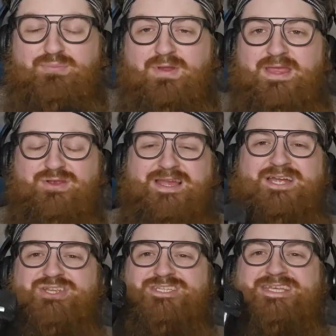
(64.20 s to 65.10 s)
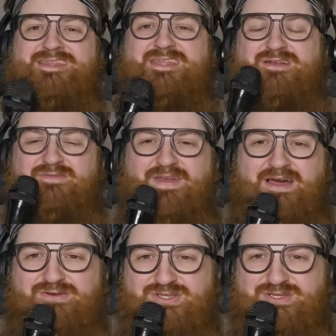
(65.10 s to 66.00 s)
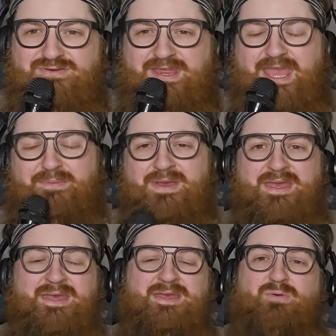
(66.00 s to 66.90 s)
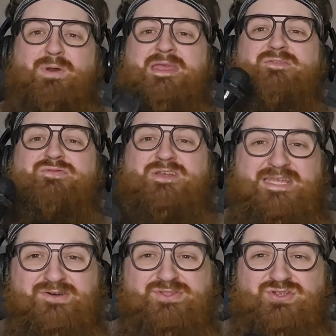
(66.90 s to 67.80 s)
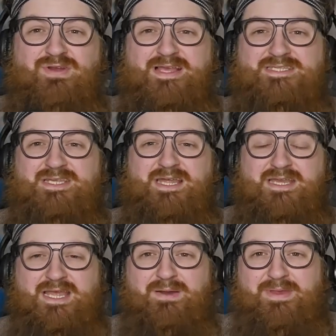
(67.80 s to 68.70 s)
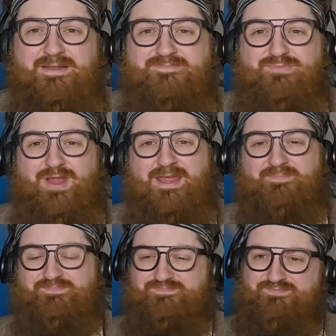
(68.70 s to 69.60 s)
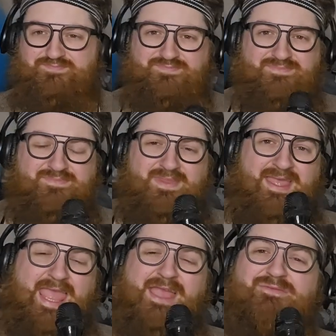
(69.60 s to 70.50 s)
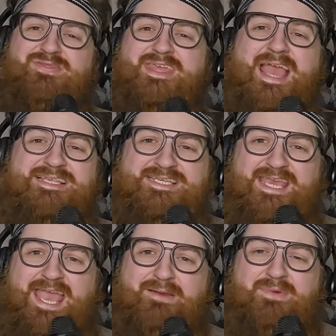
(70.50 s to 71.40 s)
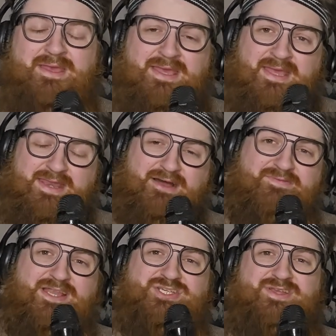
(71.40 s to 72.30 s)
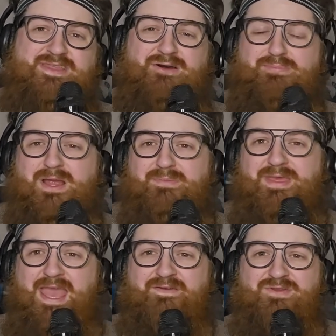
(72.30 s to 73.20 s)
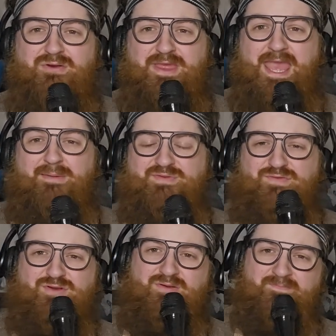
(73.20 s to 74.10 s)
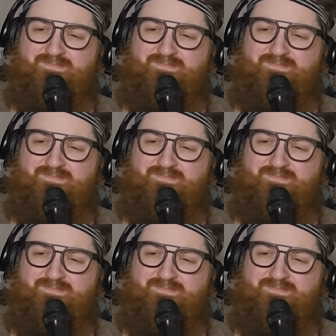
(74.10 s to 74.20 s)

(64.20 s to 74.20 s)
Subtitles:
right? You're kind of just sitting there at Valorstone cap, waiting for a gilded crest to kind of come in, right? Everything has a cap. Now, eventually, they'll probably have no caps for